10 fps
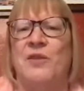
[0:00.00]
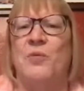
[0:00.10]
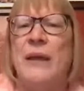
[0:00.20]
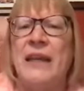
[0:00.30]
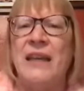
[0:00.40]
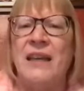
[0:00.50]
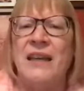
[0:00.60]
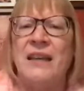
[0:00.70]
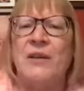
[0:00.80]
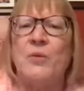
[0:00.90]
we
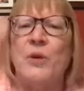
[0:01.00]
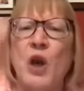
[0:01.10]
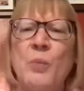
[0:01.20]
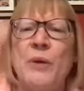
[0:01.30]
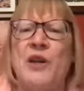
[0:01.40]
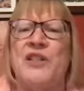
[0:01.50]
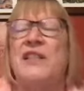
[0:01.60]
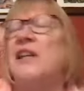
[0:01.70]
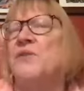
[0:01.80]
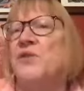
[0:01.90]
would open
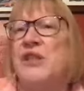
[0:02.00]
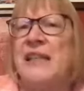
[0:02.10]
ourselves to